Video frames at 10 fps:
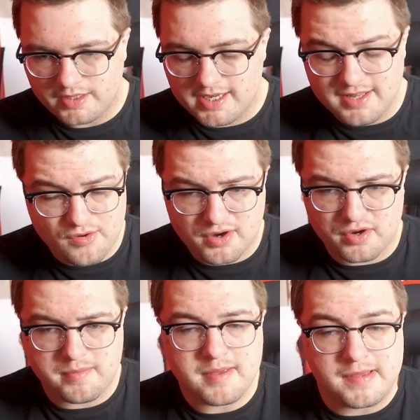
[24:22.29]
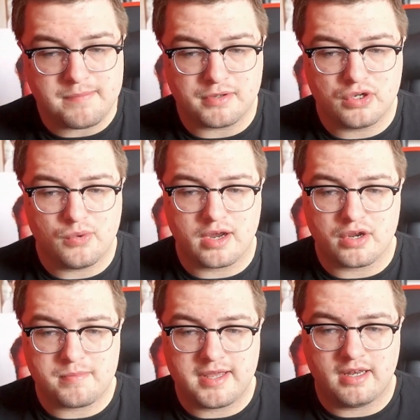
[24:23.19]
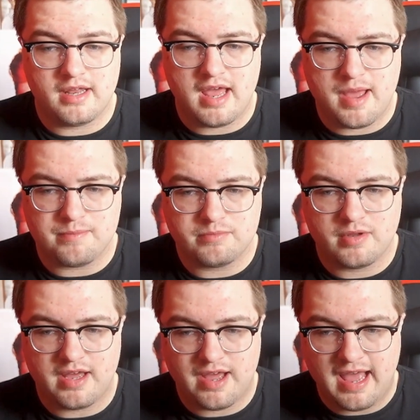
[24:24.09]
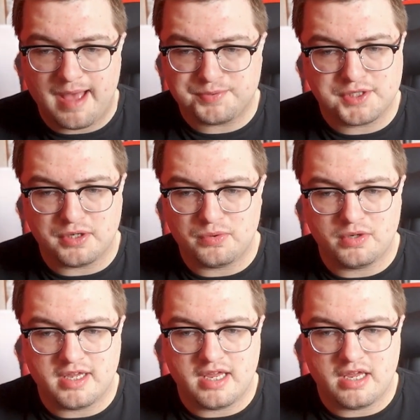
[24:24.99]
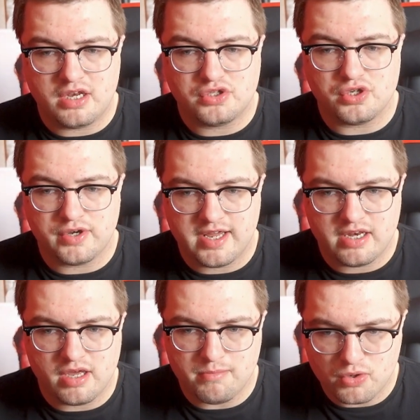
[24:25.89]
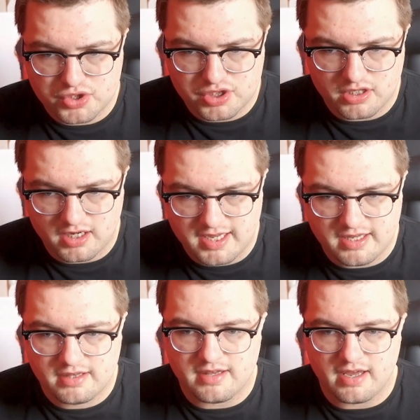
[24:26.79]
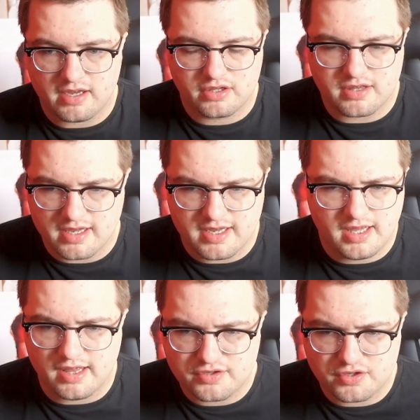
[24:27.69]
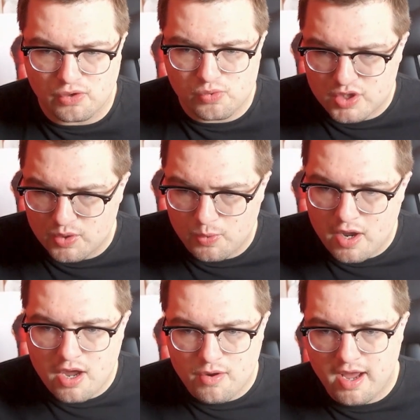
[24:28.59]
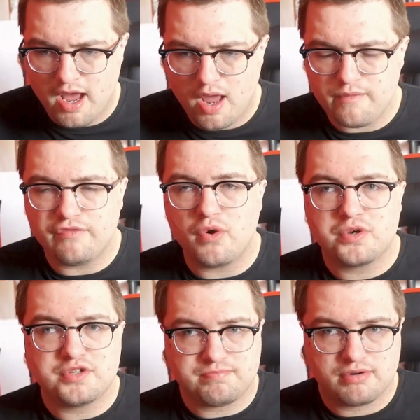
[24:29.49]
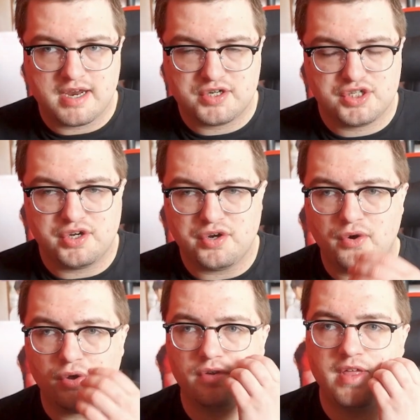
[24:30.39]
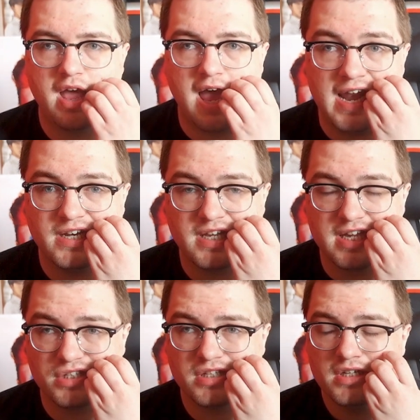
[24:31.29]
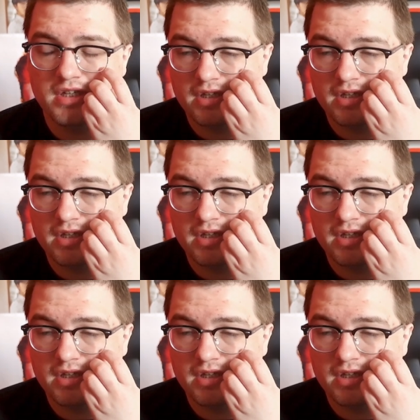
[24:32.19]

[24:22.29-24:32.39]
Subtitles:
there are going to be people who are going to be absolutely done in emotionally. It's going to evoke depression and all of that, and it's...